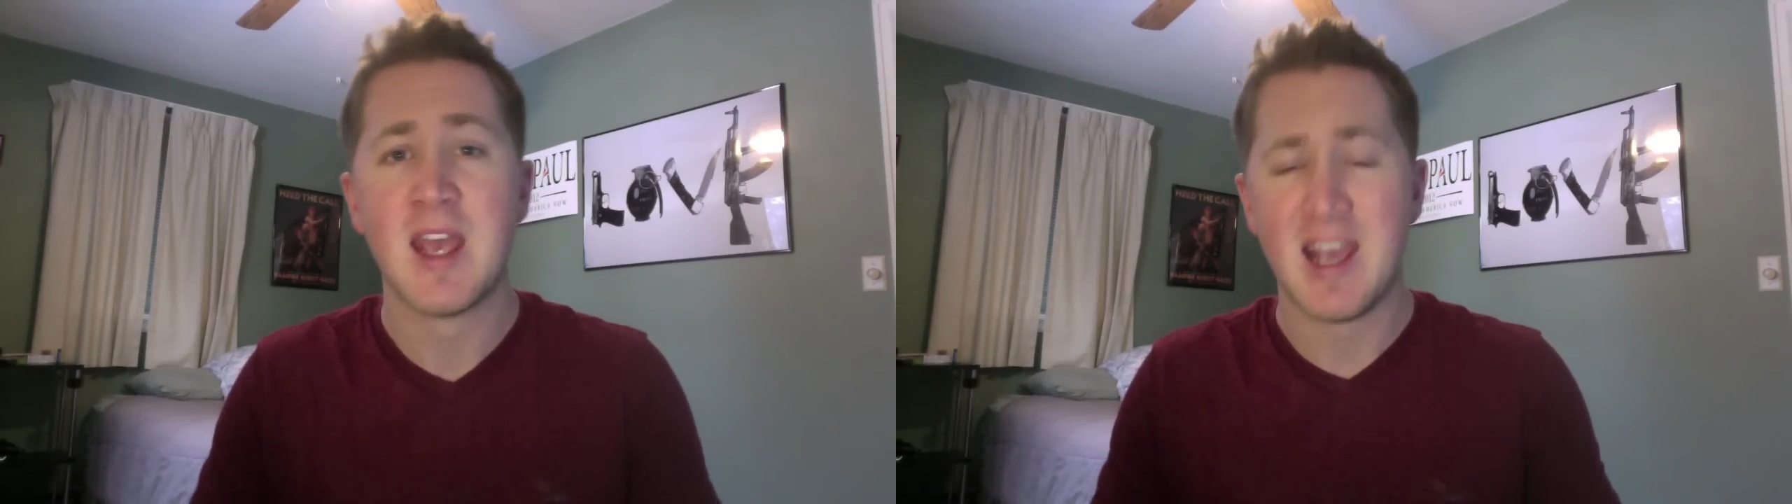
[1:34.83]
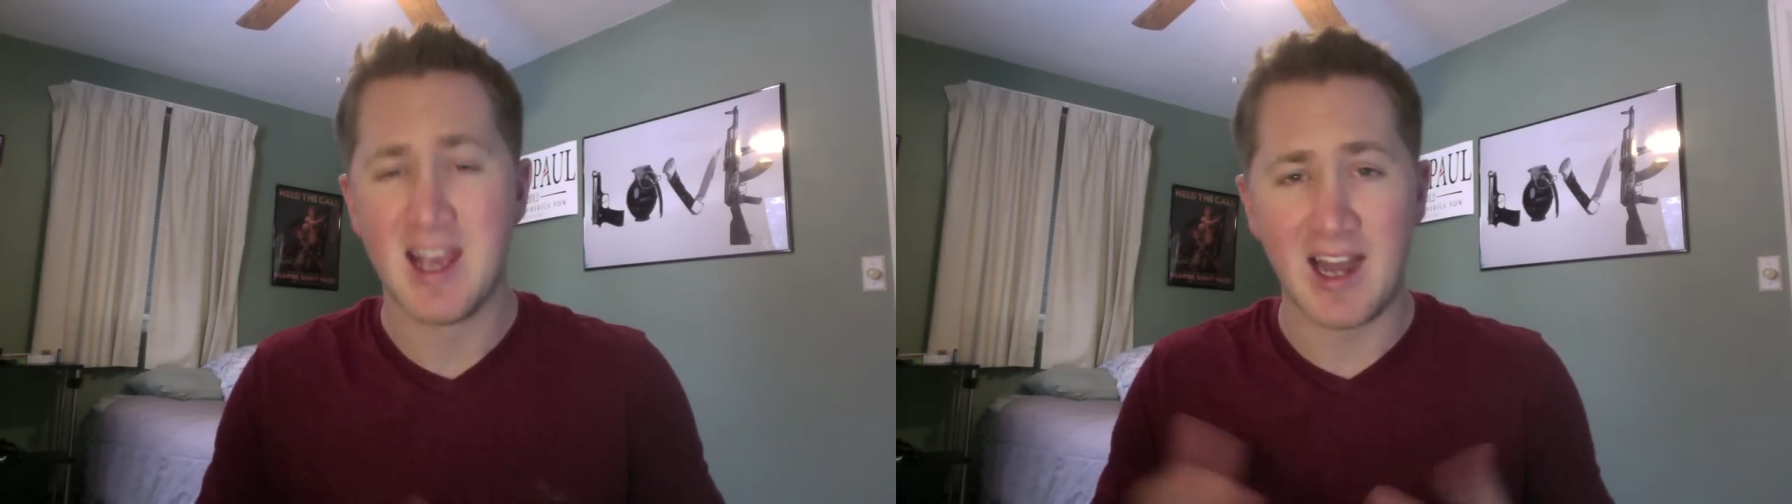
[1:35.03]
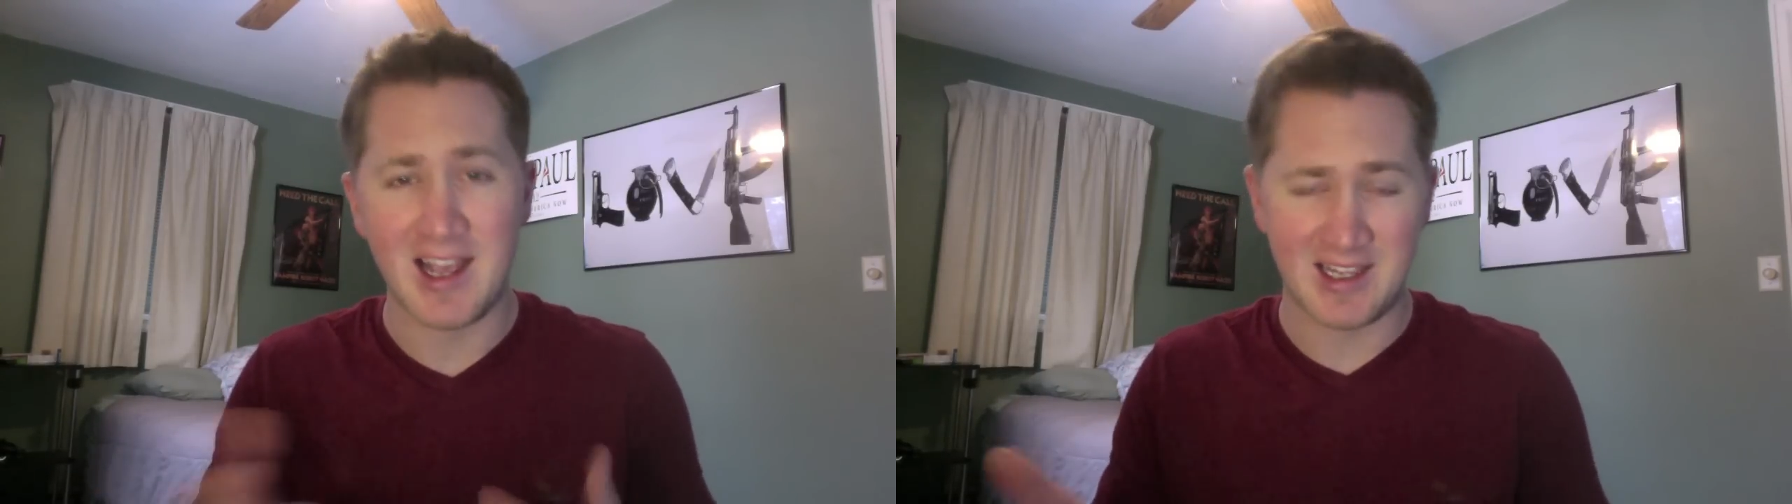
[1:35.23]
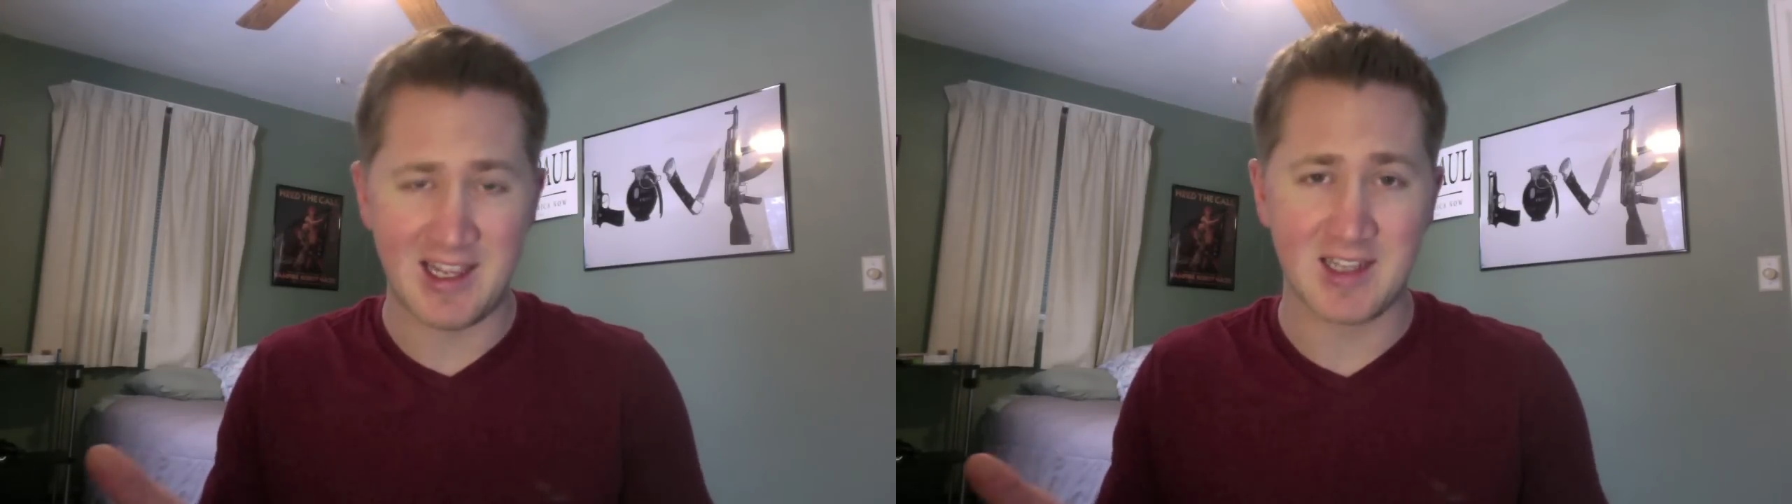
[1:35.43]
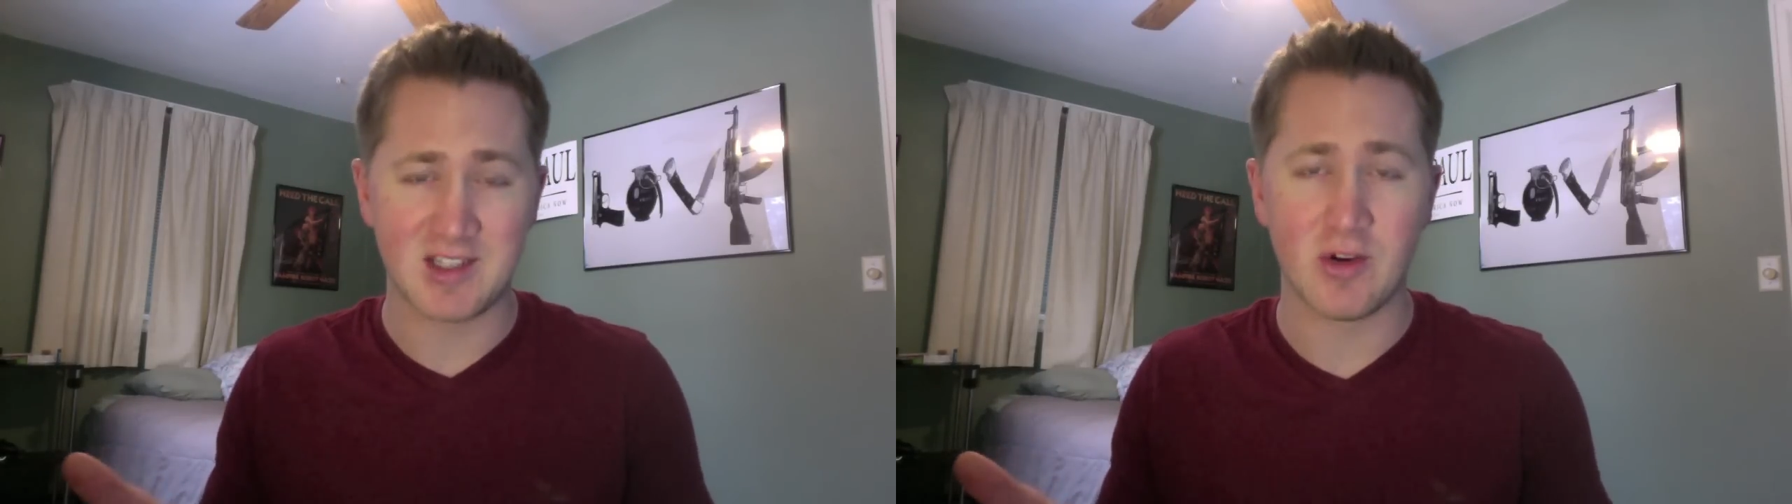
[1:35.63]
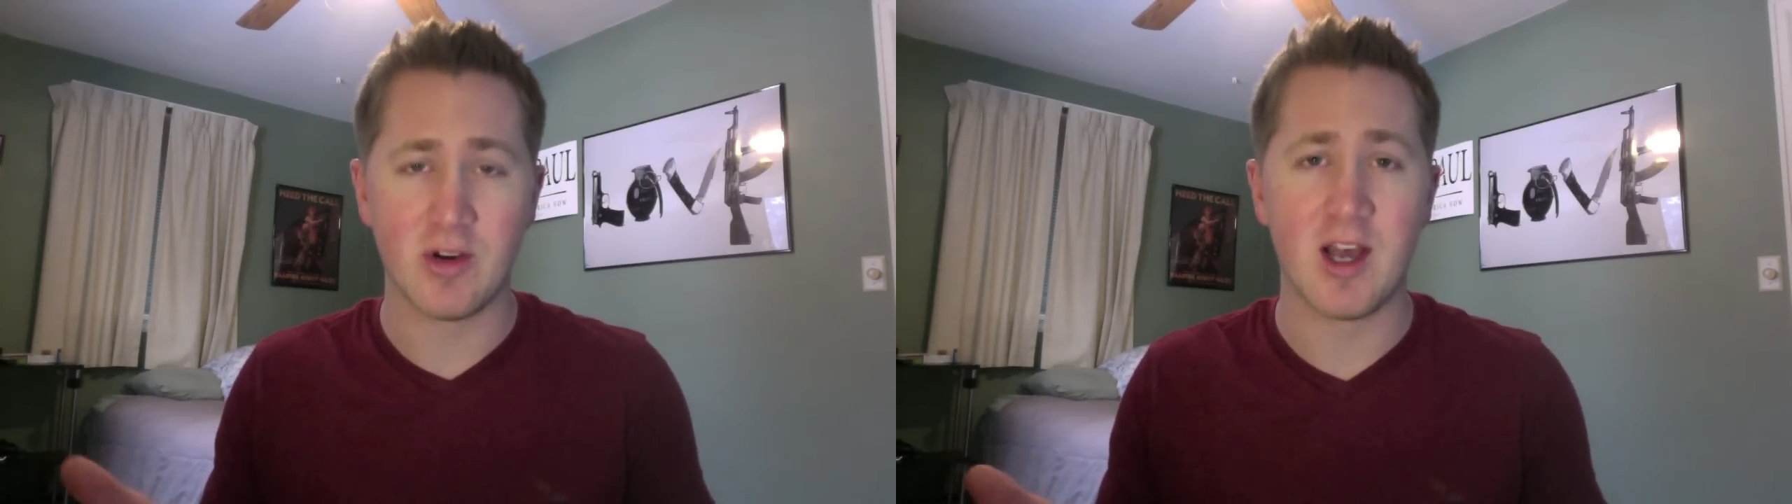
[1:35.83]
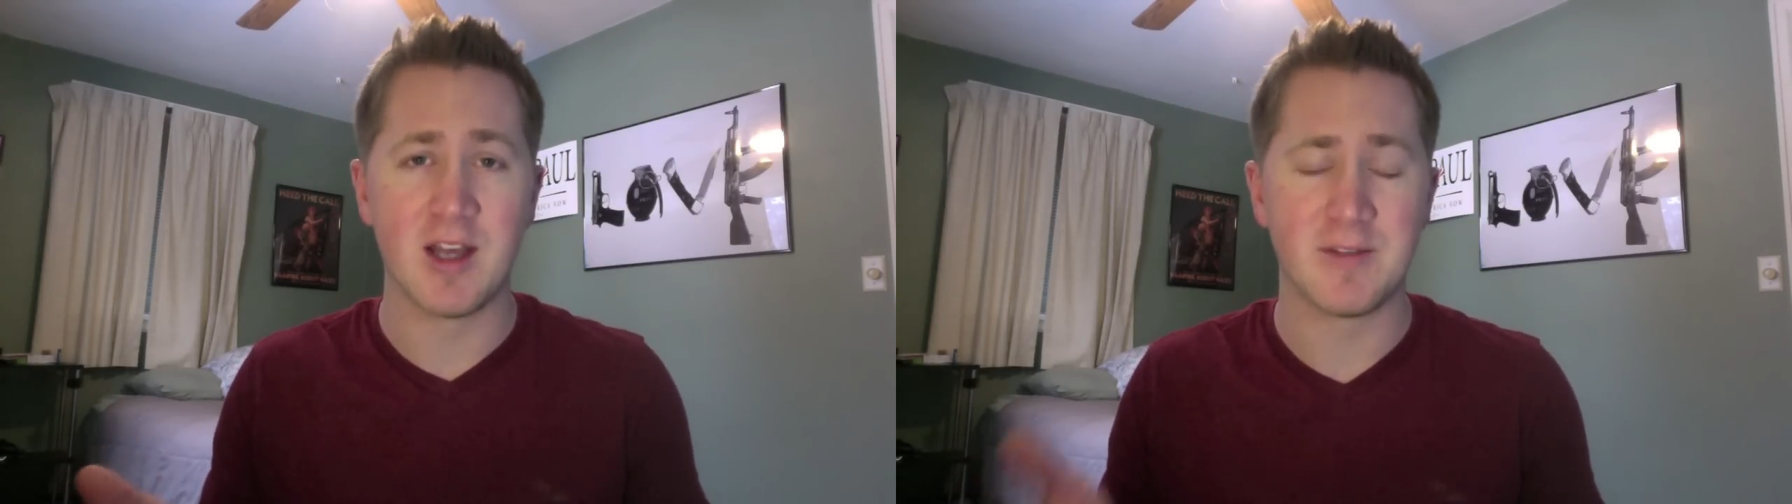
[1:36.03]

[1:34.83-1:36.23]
and I can't turn on